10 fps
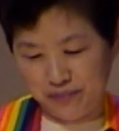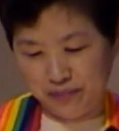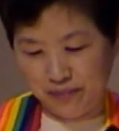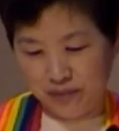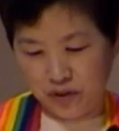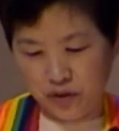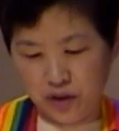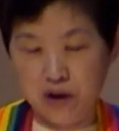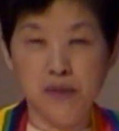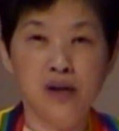
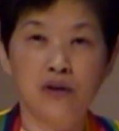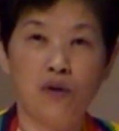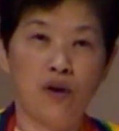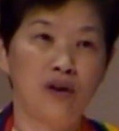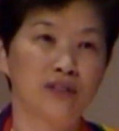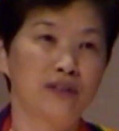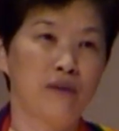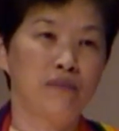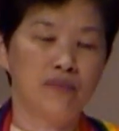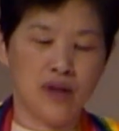sermon or
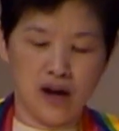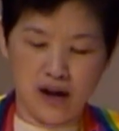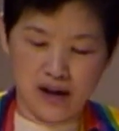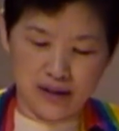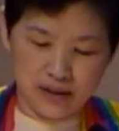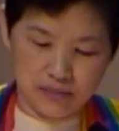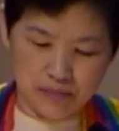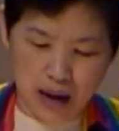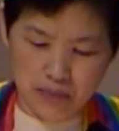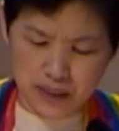some uh,
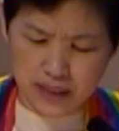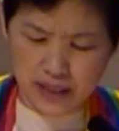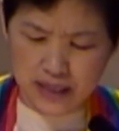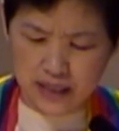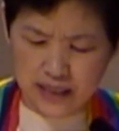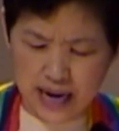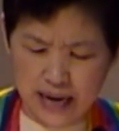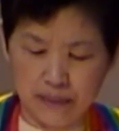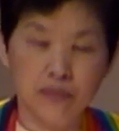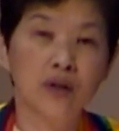Bible study
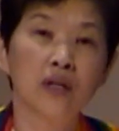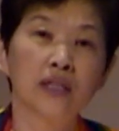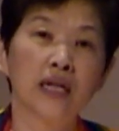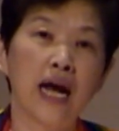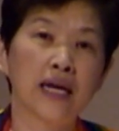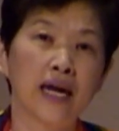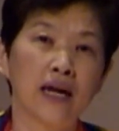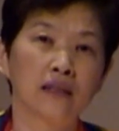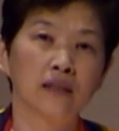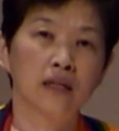time that I
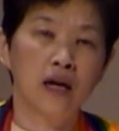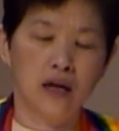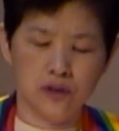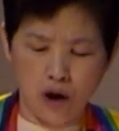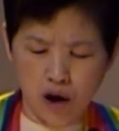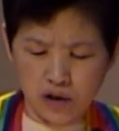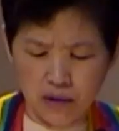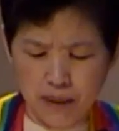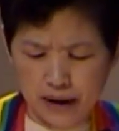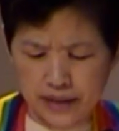can talk
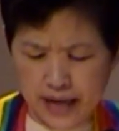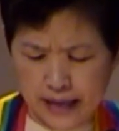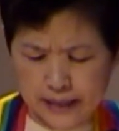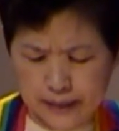about that.